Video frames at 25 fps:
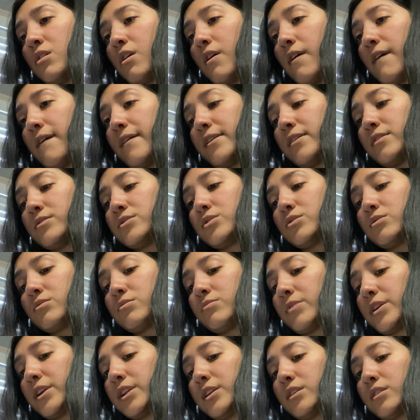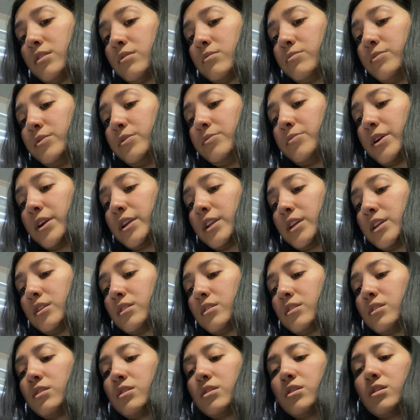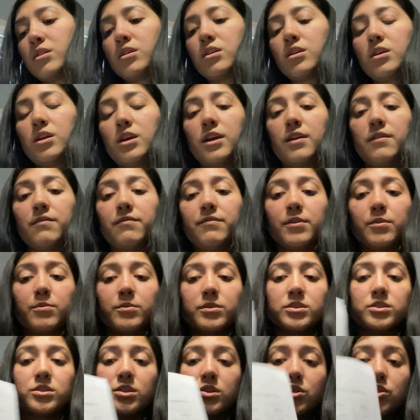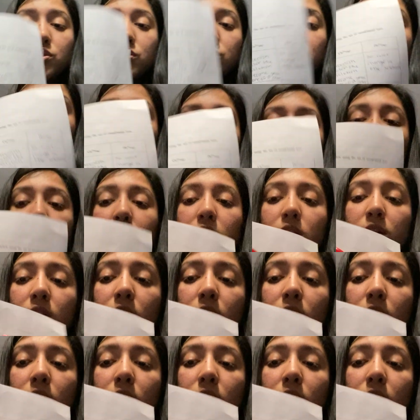And also rewriting if there was a strong